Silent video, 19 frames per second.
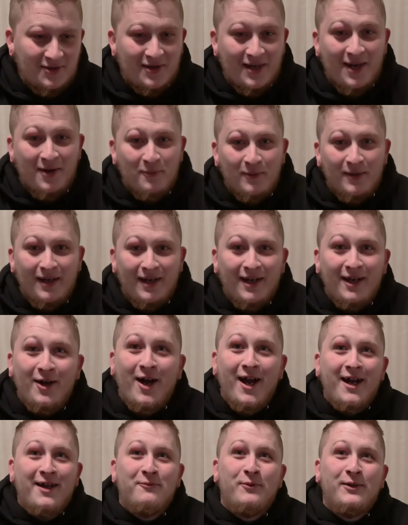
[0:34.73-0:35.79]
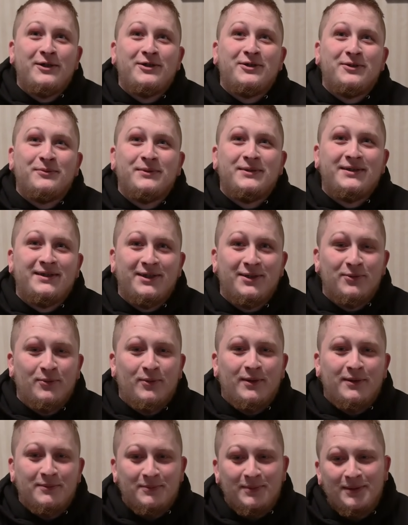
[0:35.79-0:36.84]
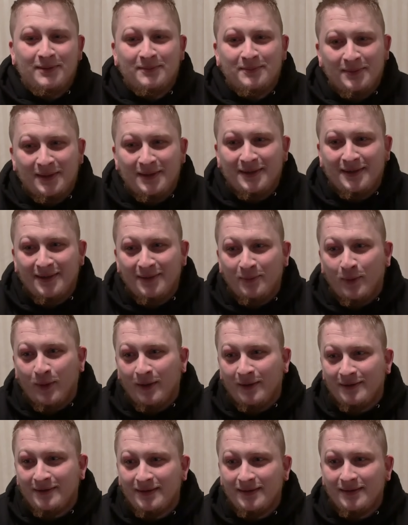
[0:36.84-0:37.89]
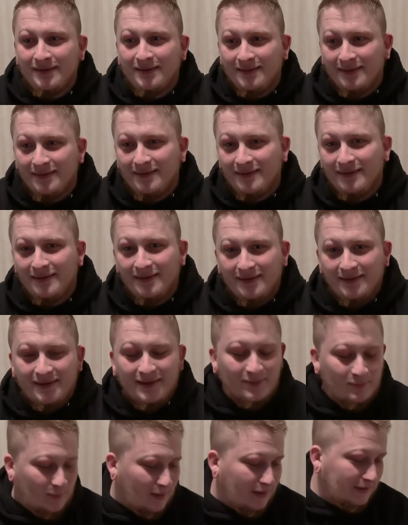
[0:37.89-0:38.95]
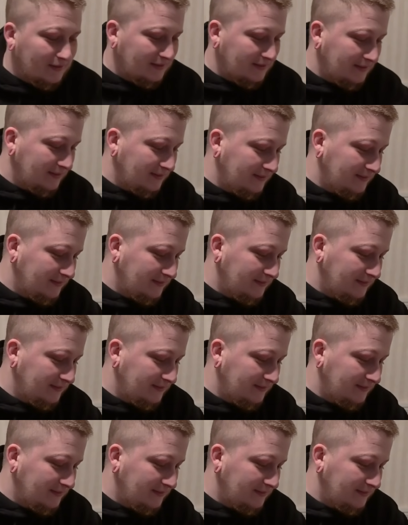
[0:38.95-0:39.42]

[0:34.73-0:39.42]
I wish it was Tier 1, but it works. It works.